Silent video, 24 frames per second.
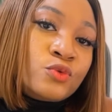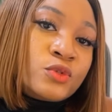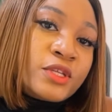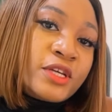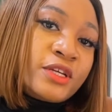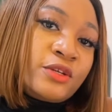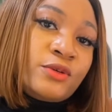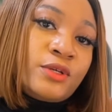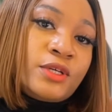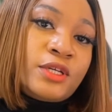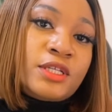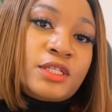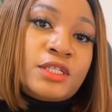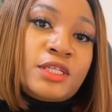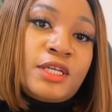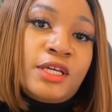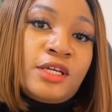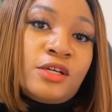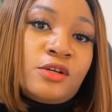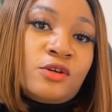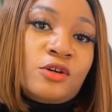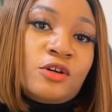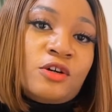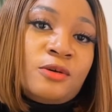you can
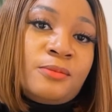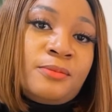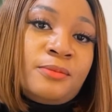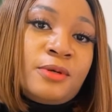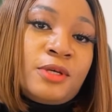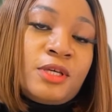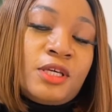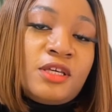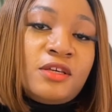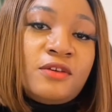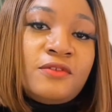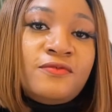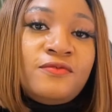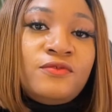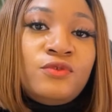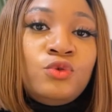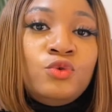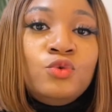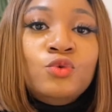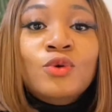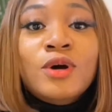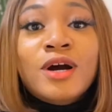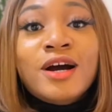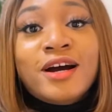take up if
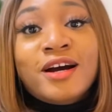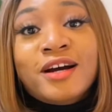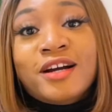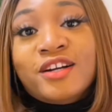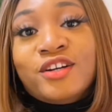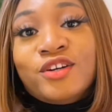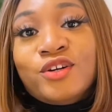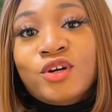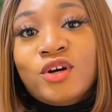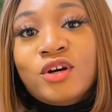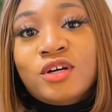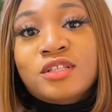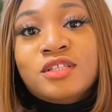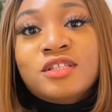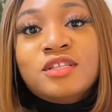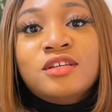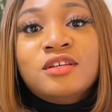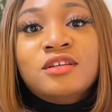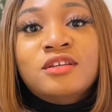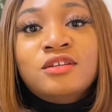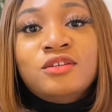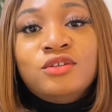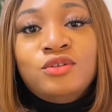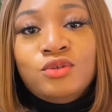you are not,
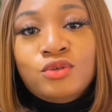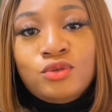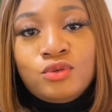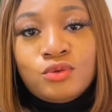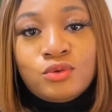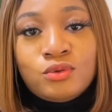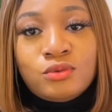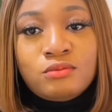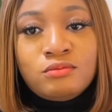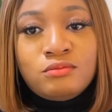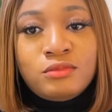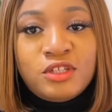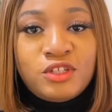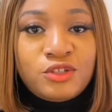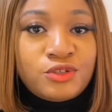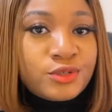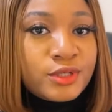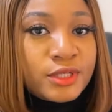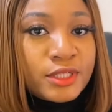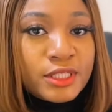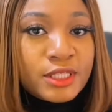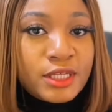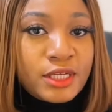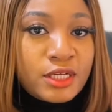
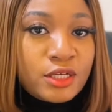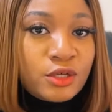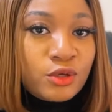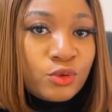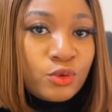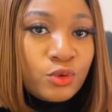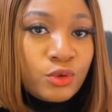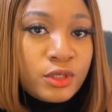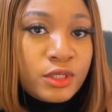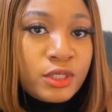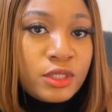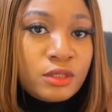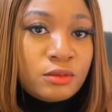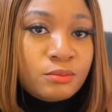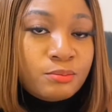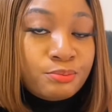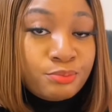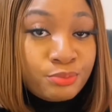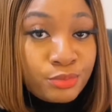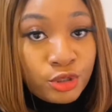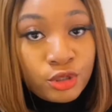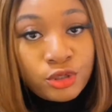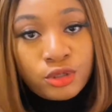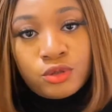interested in coding,
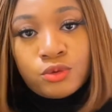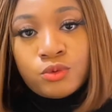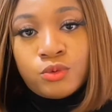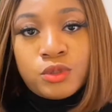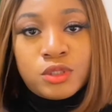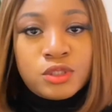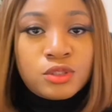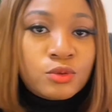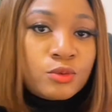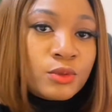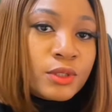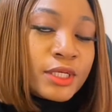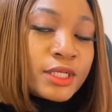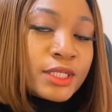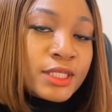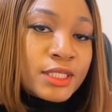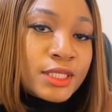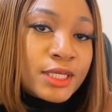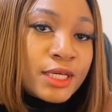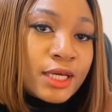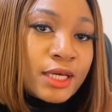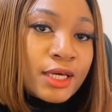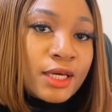but you want to work in tech.